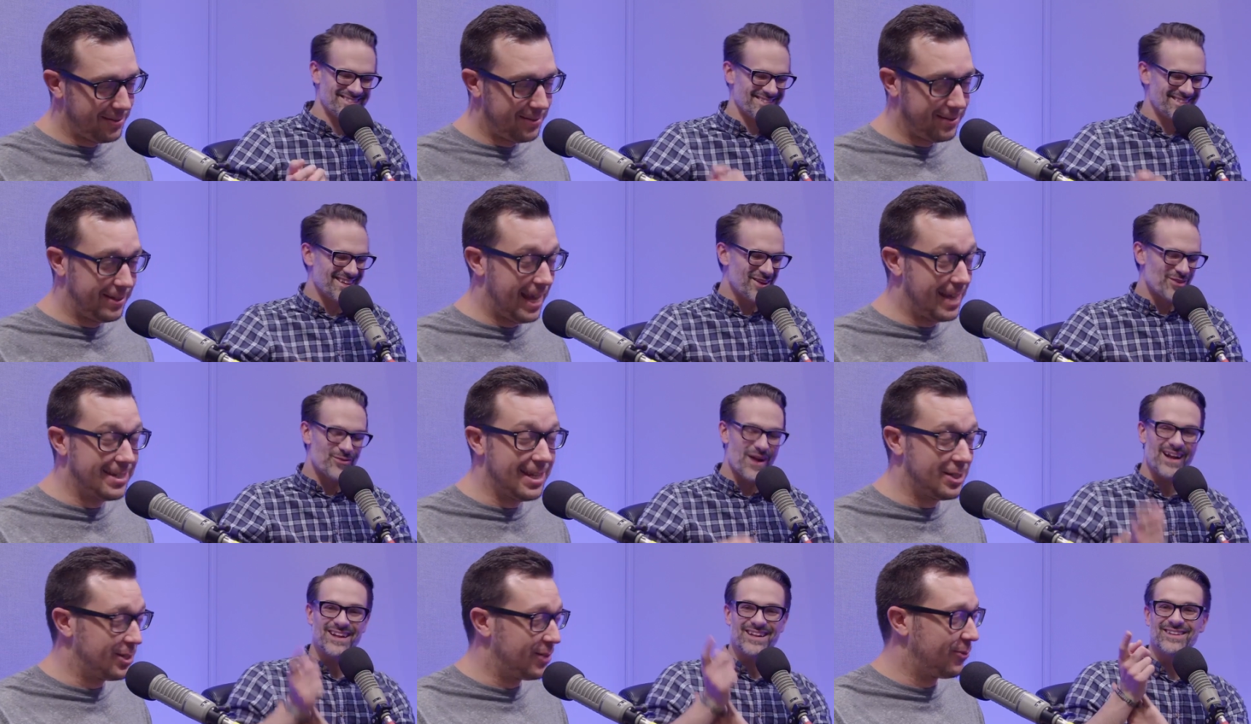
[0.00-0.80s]
Speaker 1: yeah,
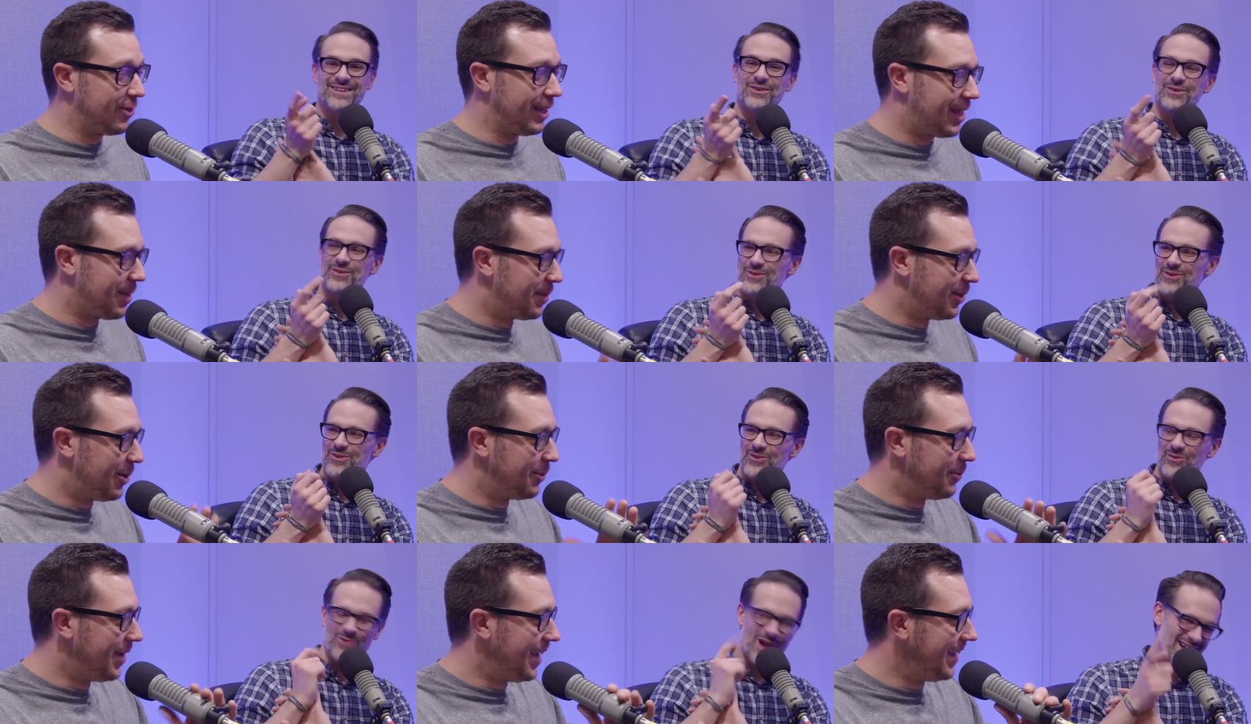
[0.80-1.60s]
write in, really come a
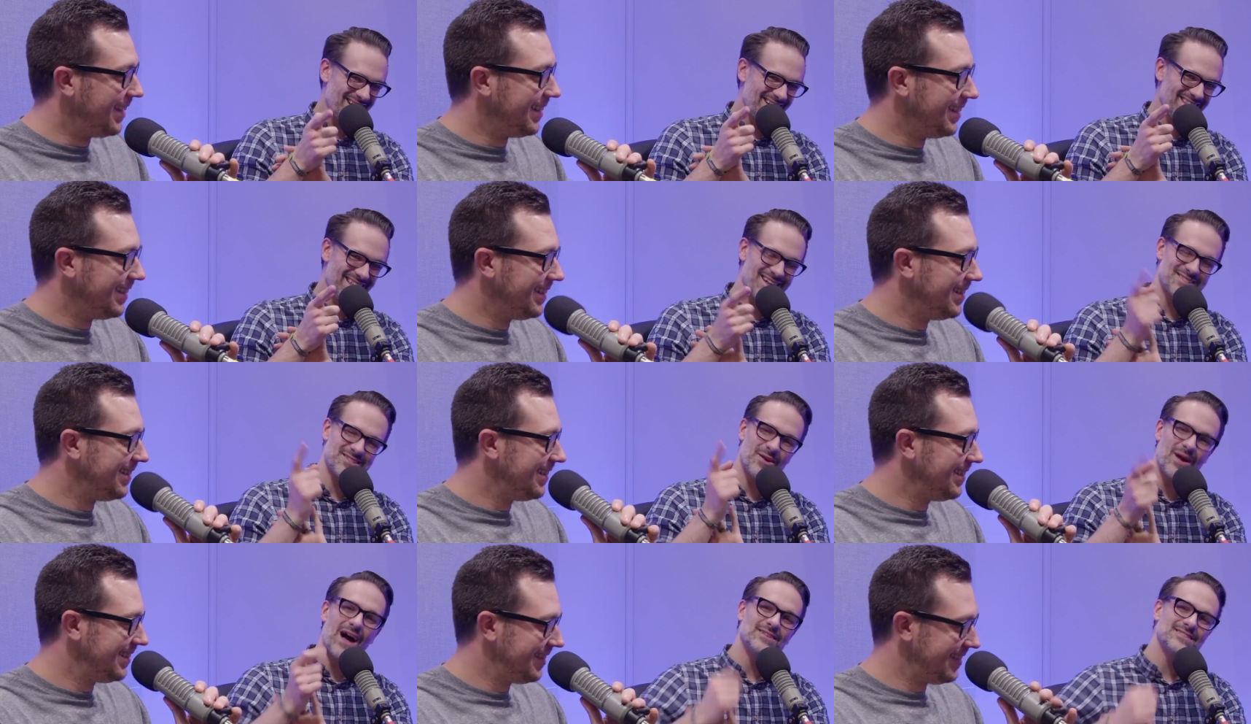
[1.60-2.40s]
long way. Write in
Speaker 2: and let us
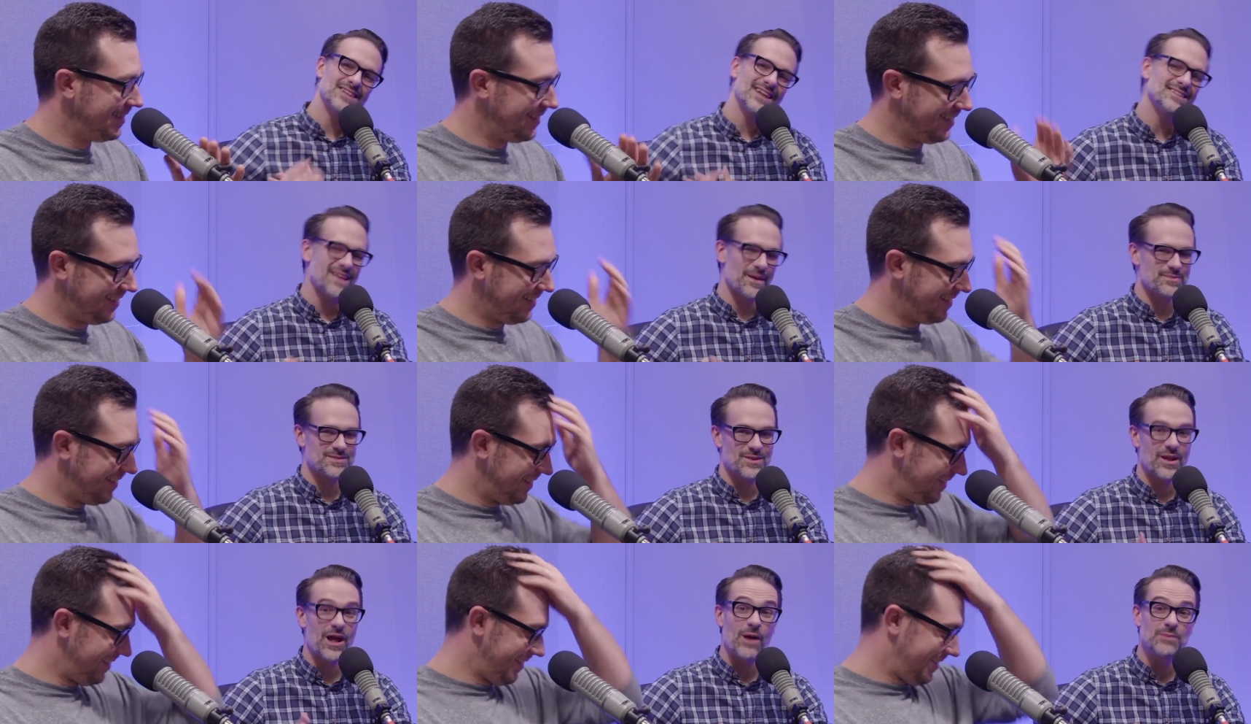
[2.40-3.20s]
know how today's
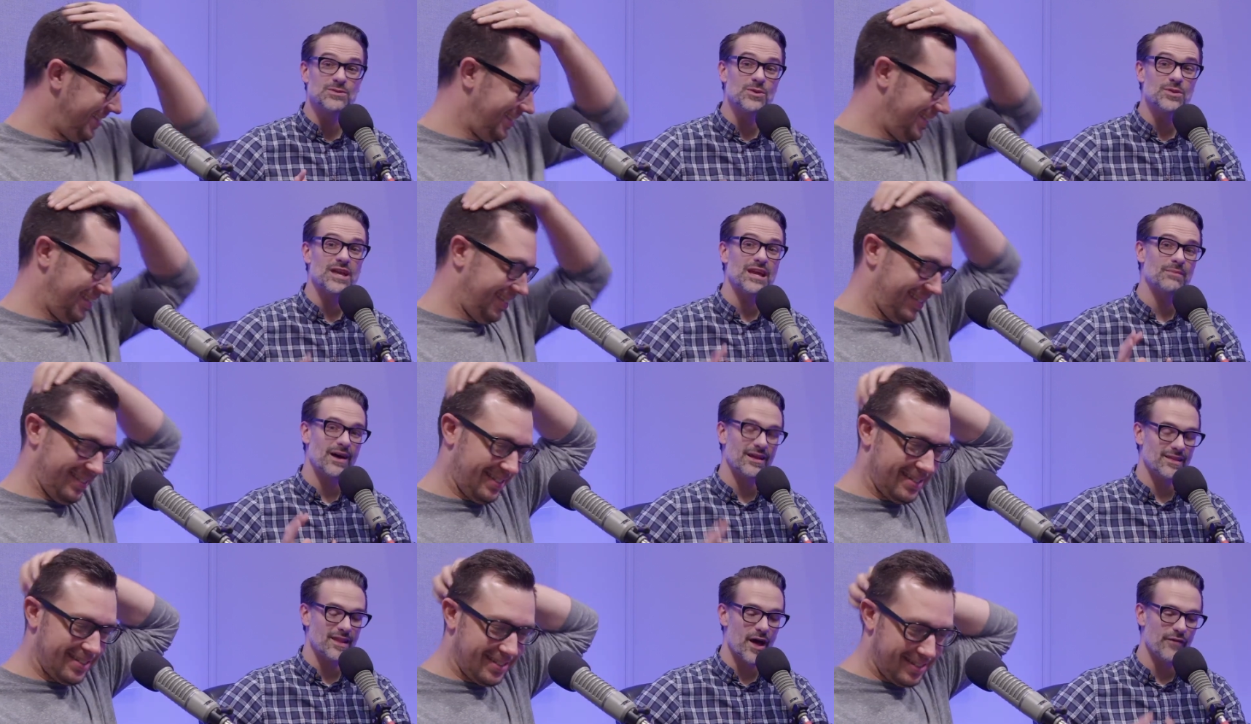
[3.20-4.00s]
episode helped you think
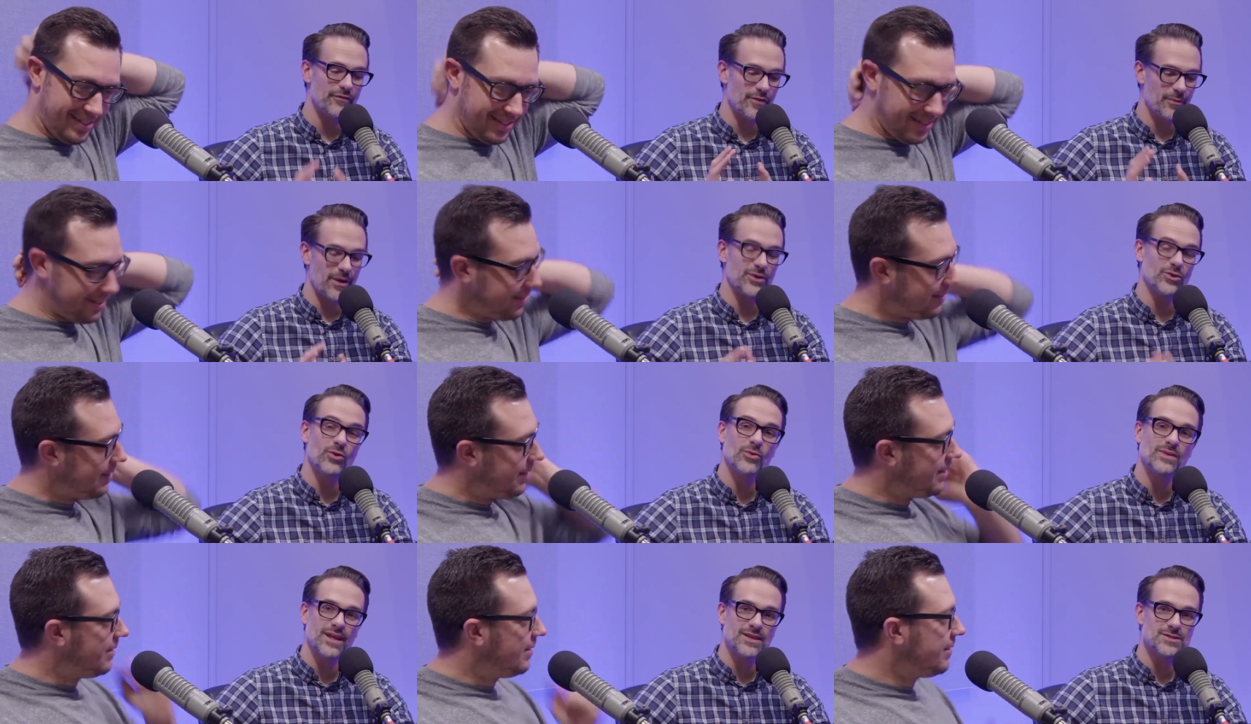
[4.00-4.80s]
about love, about your
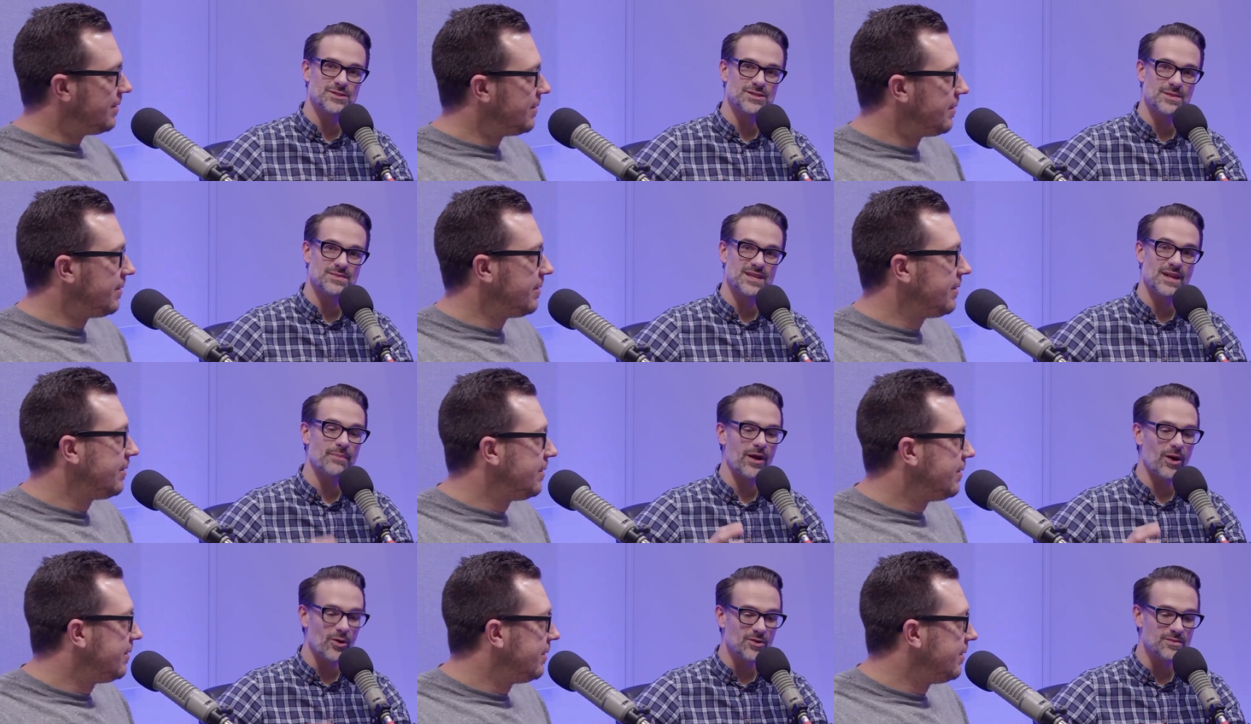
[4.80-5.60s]
relationships, and
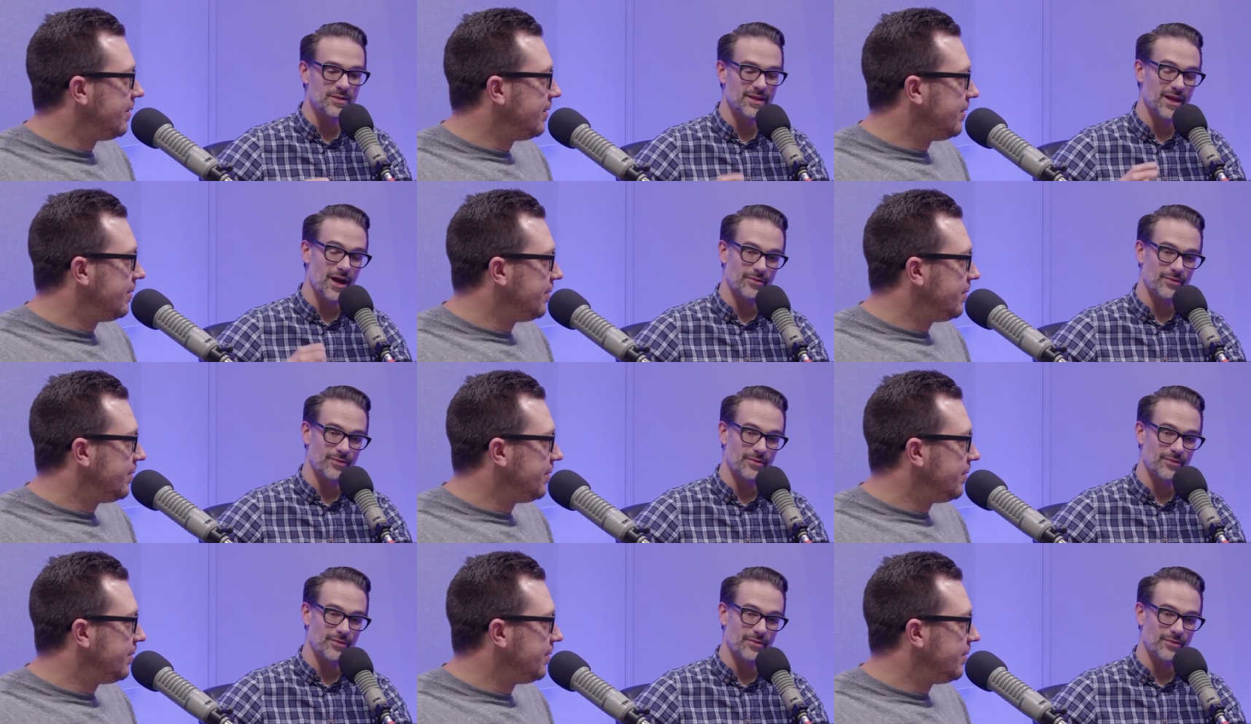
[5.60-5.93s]
about ultimately our